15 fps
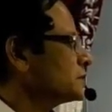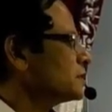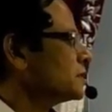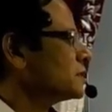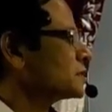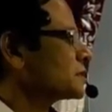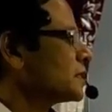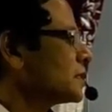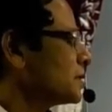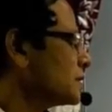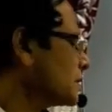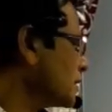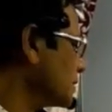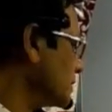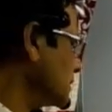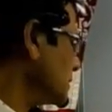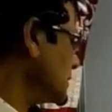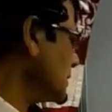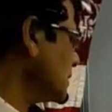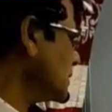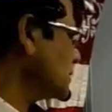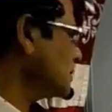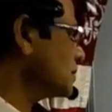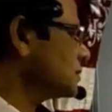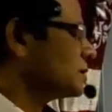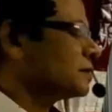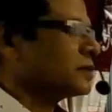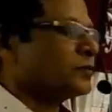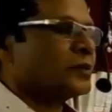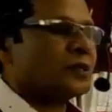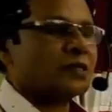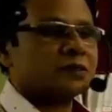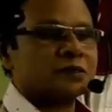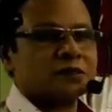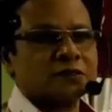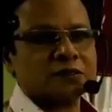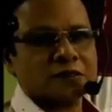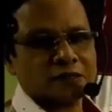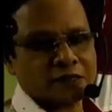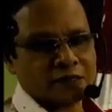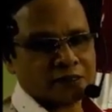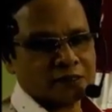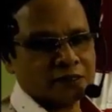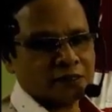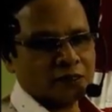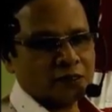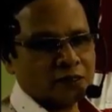that is alanine, and the third amino acid, serine.